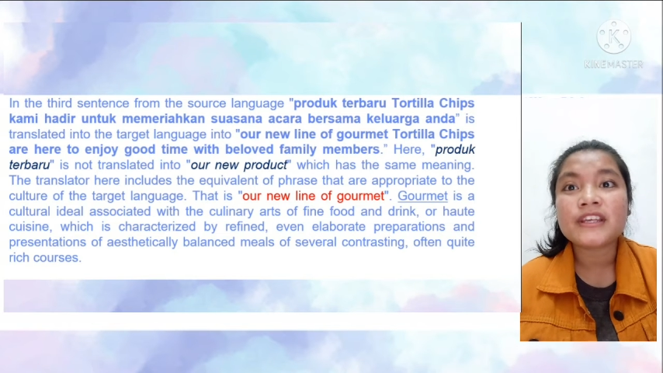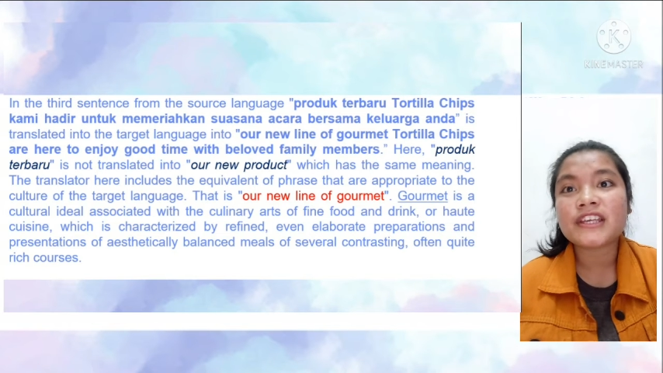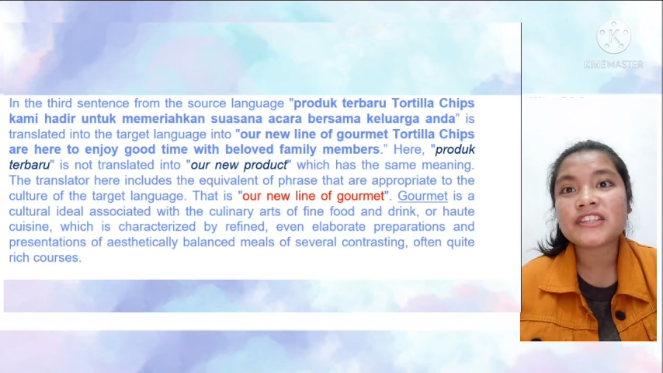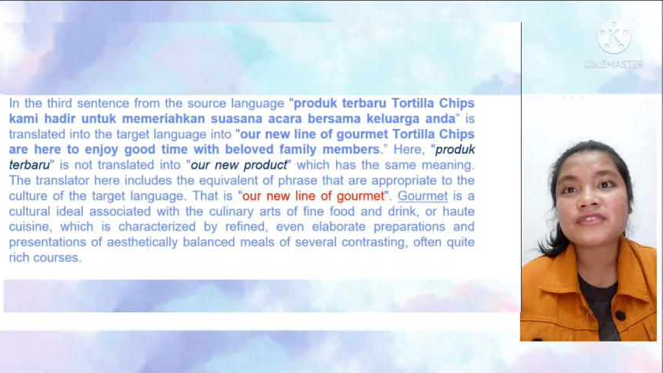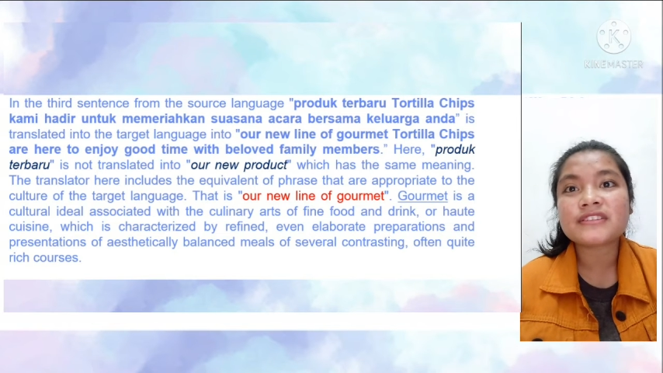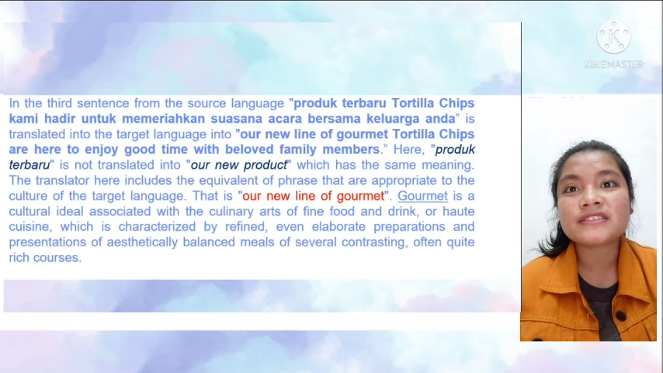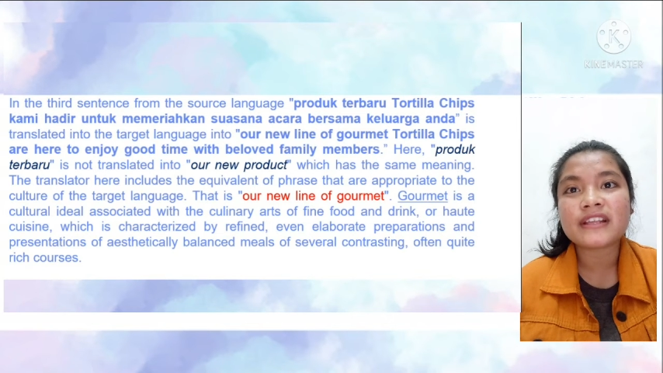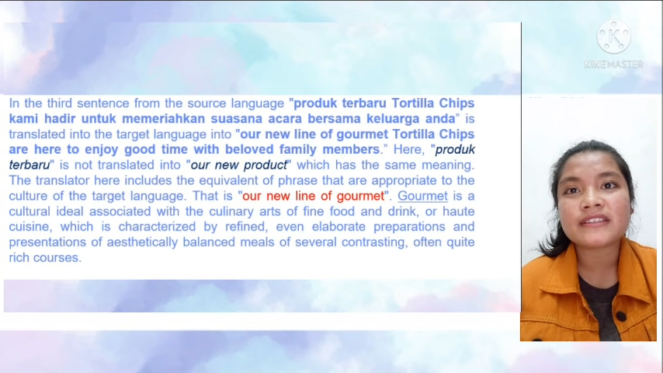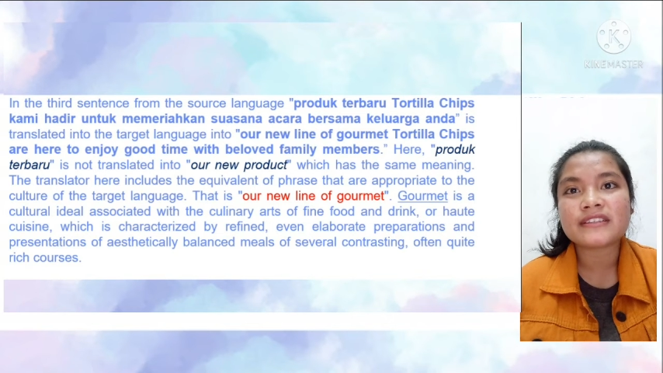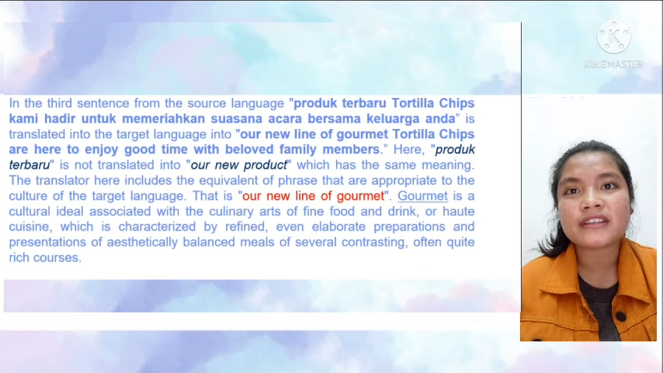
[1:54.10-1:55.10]
is
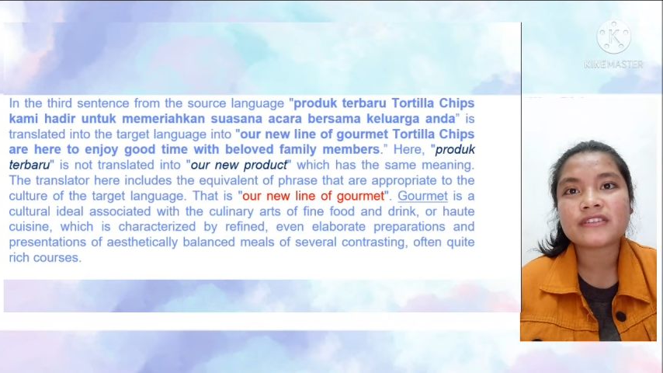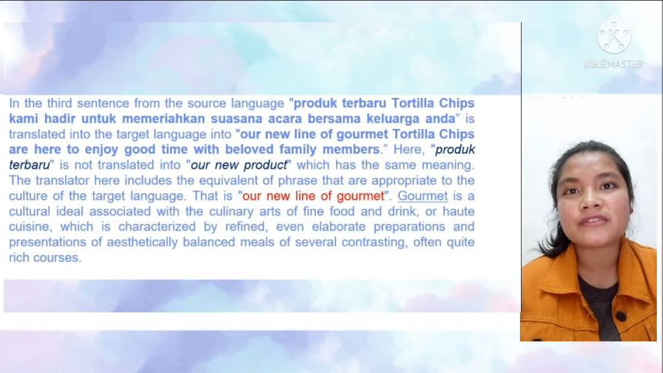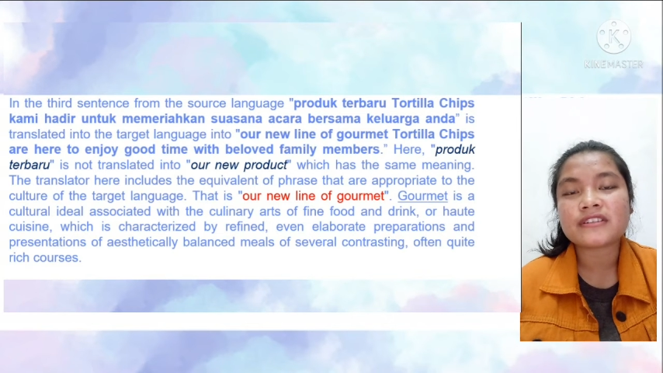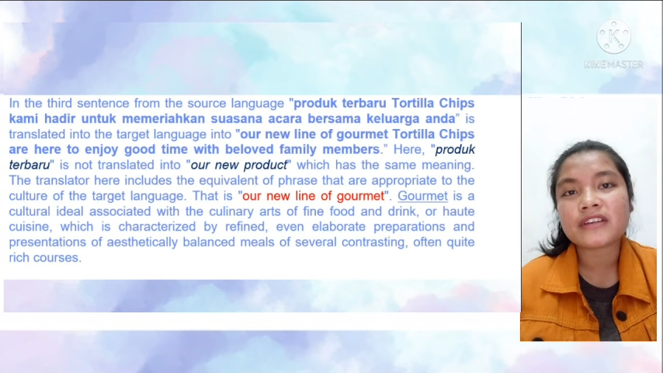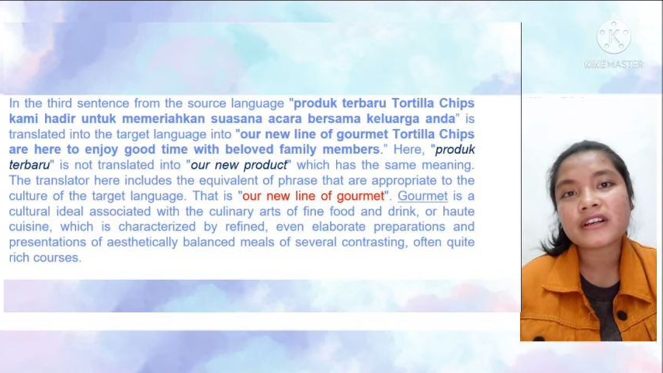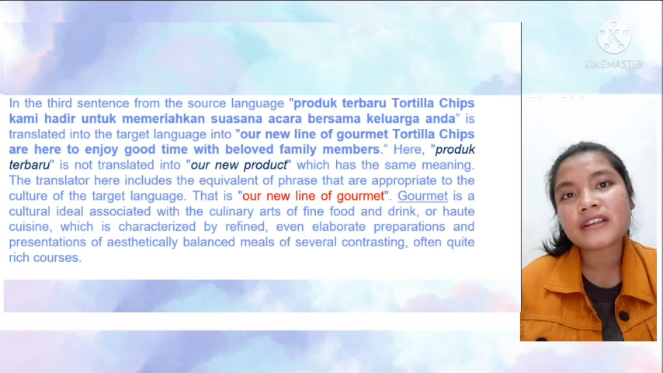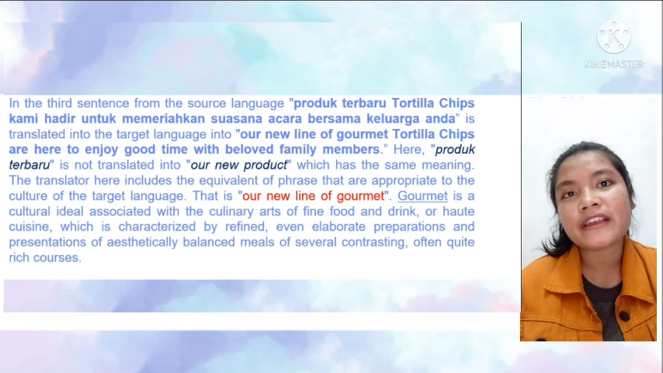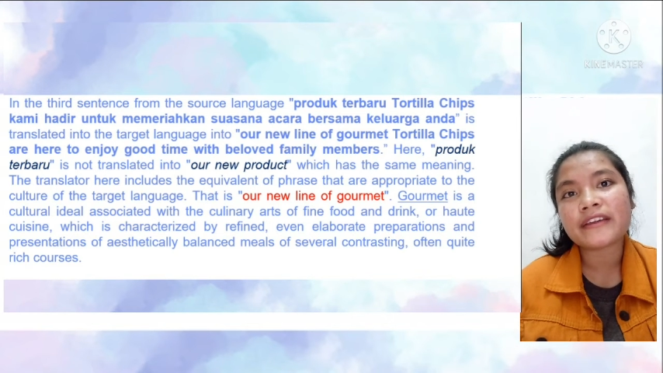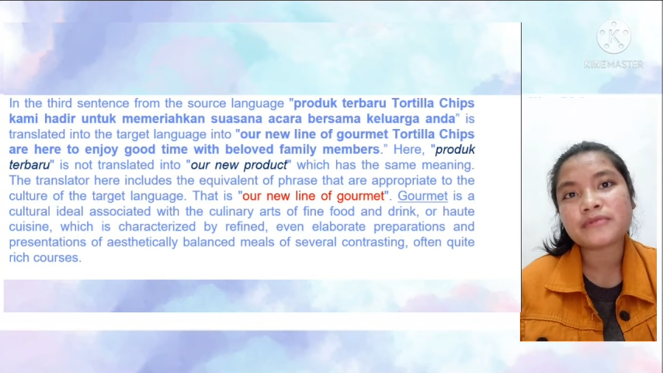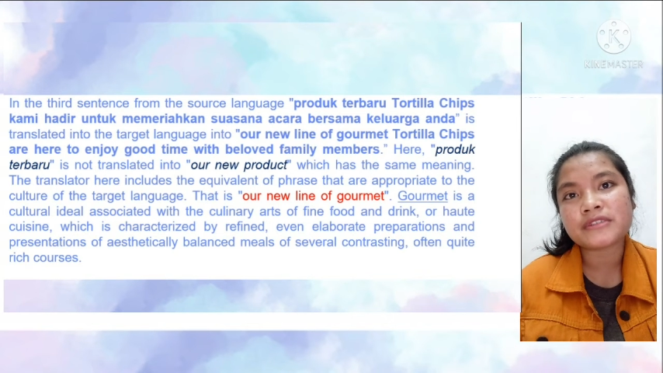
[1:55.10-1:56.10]
translated into the target
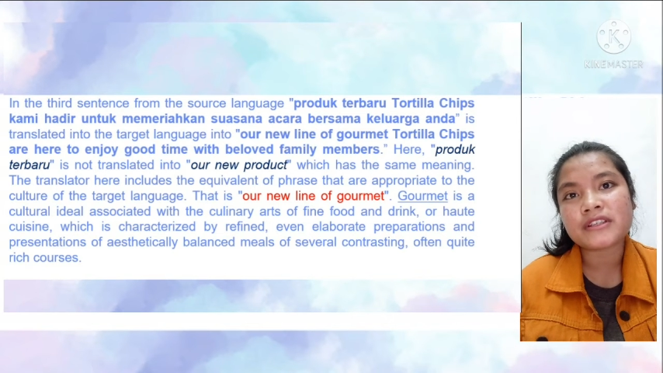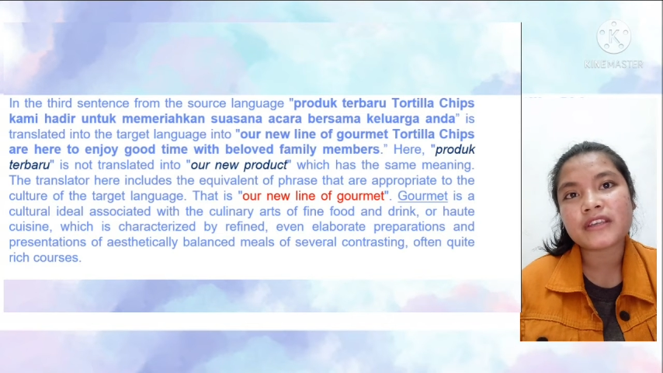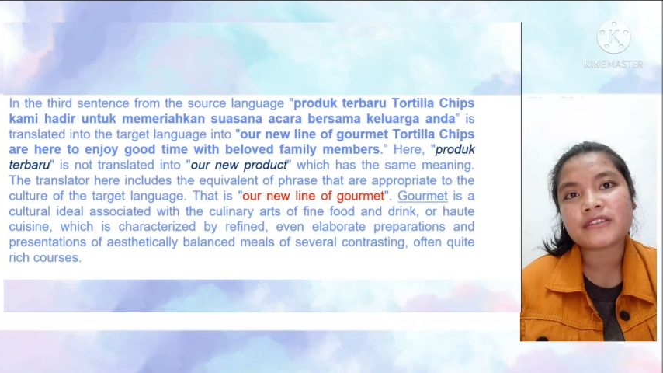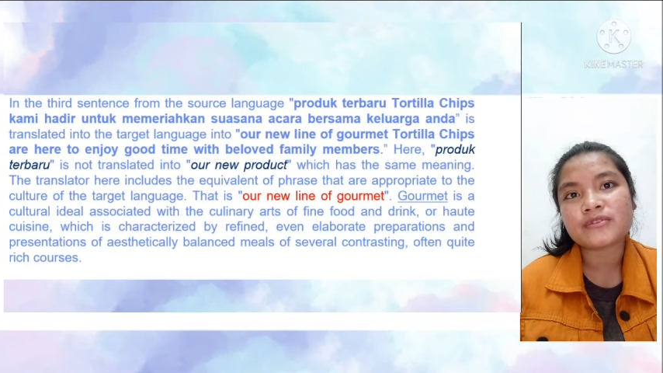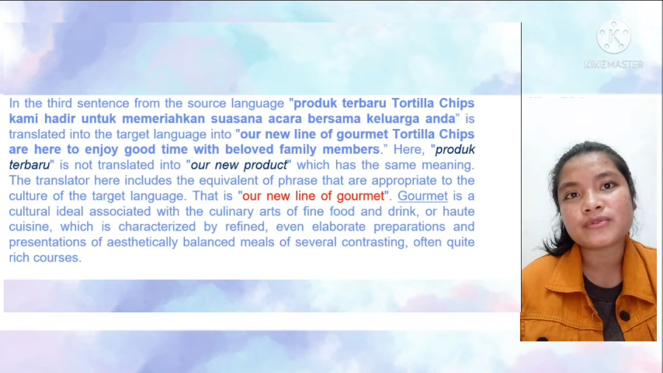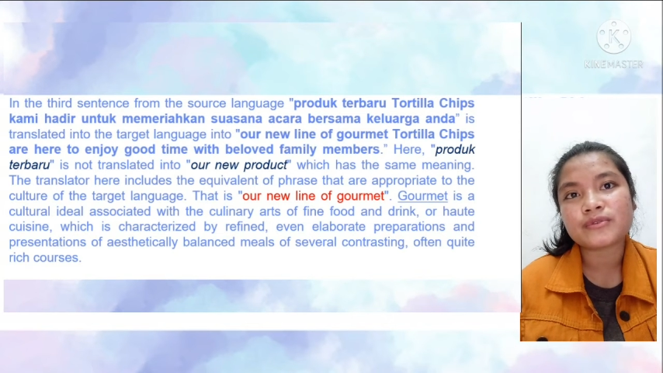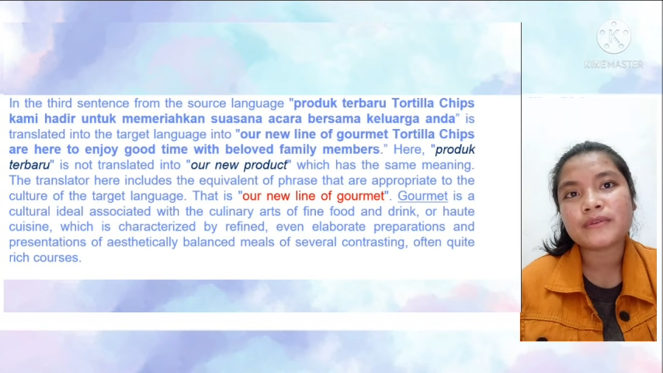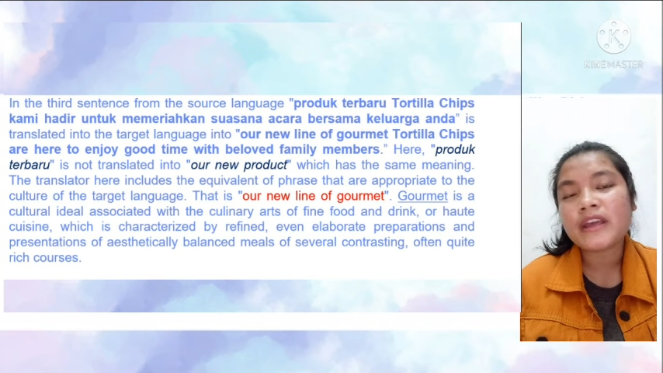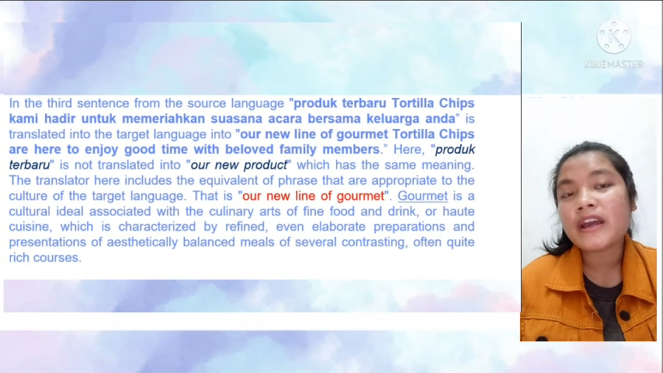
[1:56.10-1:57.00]
language into